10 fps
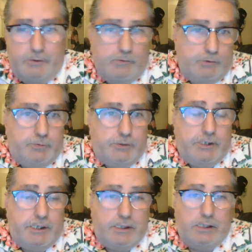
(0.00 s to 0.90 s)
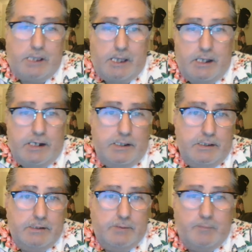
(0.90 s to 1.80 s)
which would take a lot
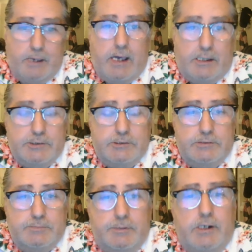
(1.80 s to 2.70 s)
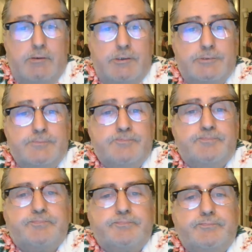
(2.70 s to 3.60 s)
of mass. But anyways,
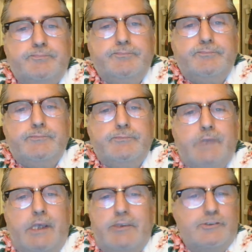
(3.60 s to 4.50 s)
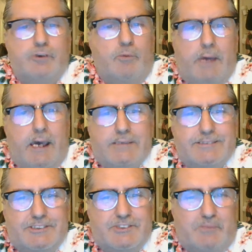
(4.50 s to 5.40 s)
and there's no mass
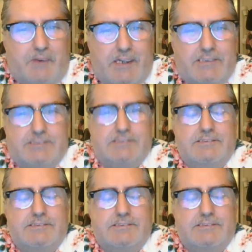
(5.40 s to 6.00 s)
in space.